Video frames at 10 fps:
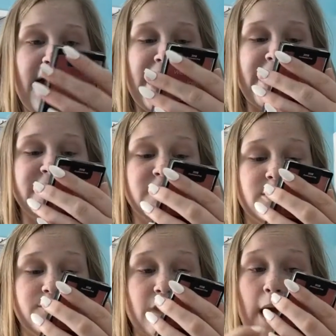
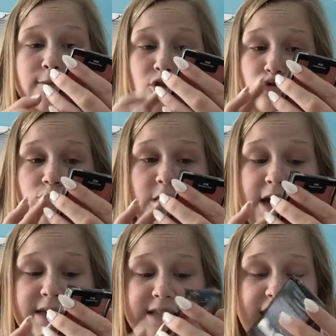And I'm just really
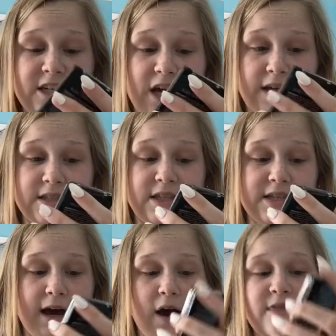excited to test
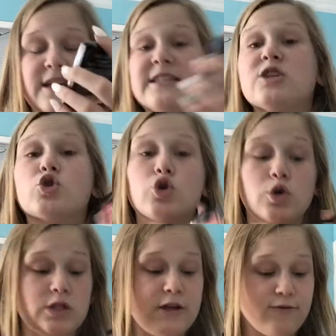these out. And this is
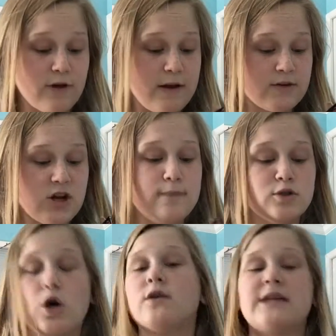cruelty-free, which I'm
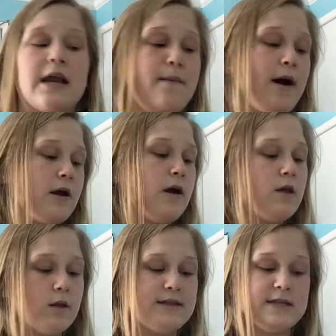so excited about.
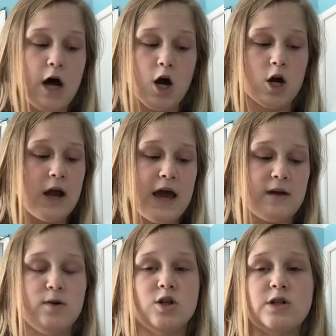Let's not hurt
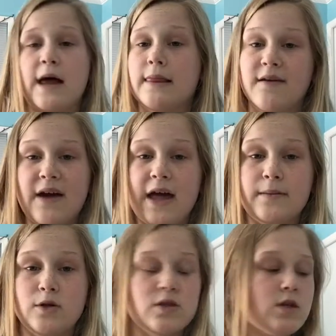animals. I love
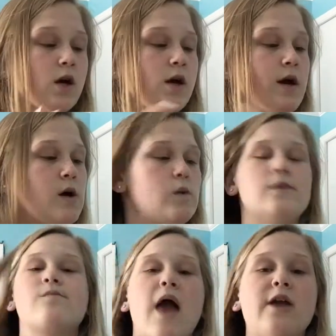animals.
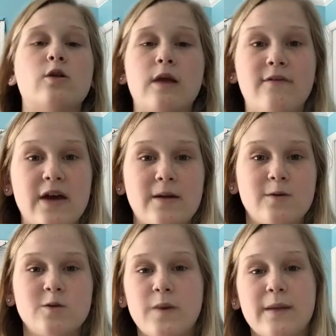Well, I don't love
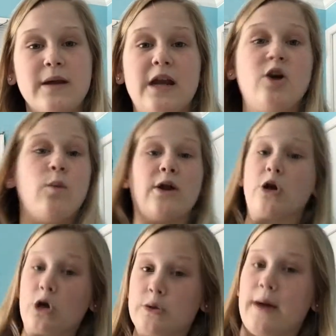animals, but I mean, I don't want to
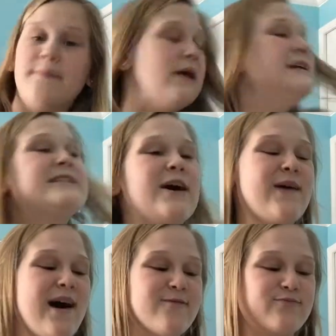hurt them. So
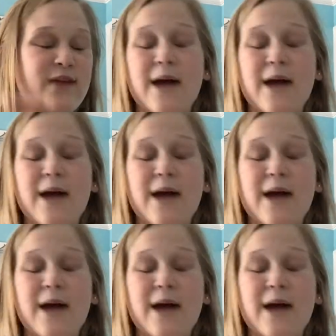I'm